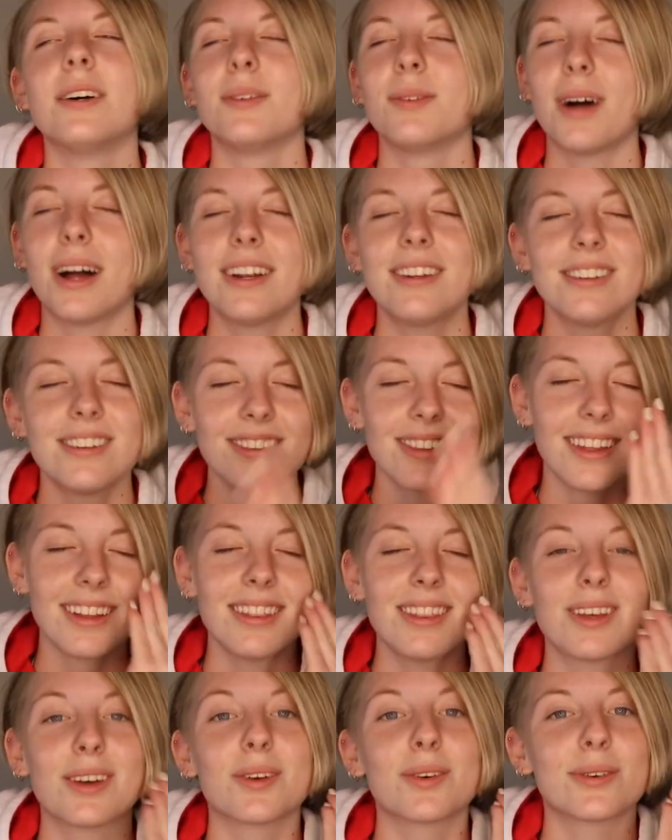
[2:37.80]
I just like
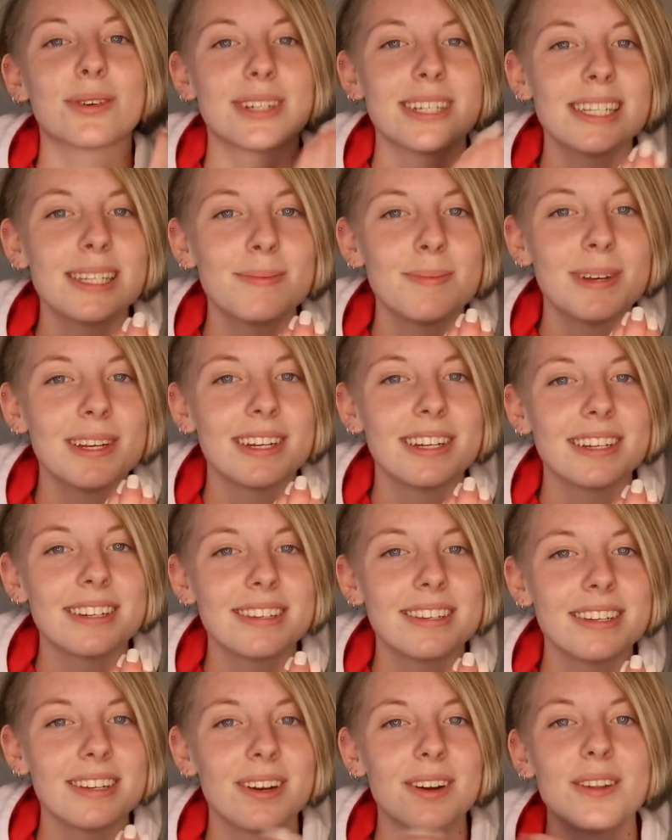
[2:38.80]
the
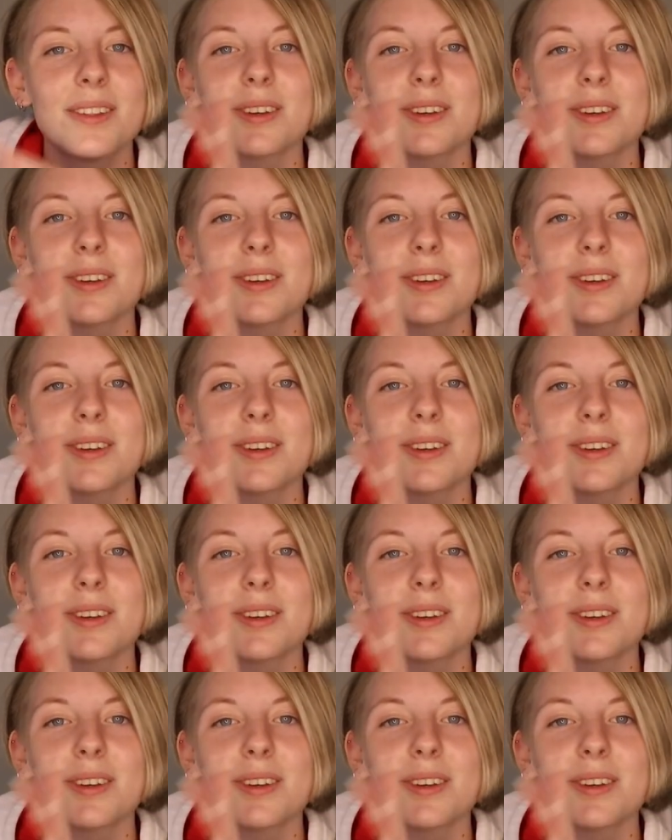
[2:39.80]
crispiness, you know?